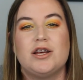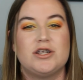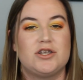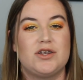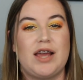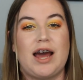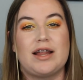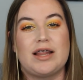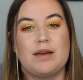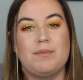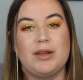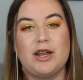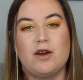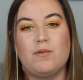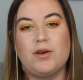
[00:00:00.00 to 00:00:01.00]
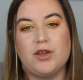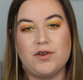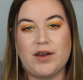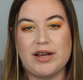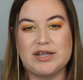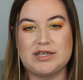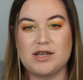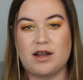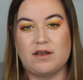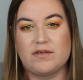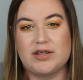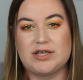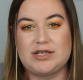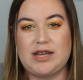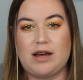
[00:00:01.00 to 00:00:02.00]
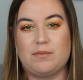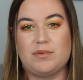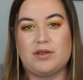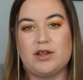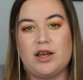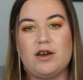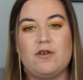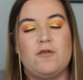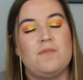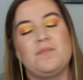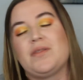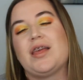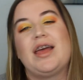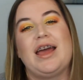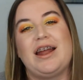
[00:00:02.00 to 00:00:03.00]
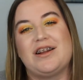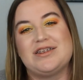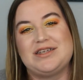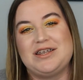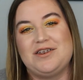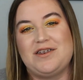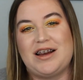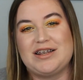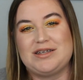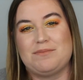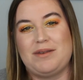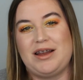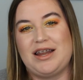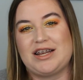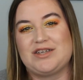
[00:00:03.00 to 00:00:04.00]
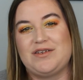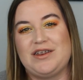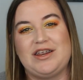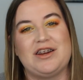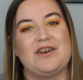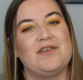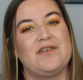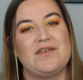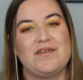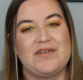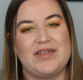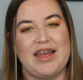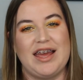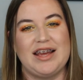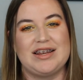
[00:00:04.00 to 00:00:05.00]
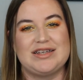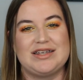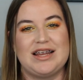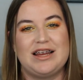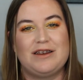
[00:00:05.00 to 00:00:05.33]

So yeah, let me know what you guys thought of this down below, and I'll see you guys in my next video. Thanks.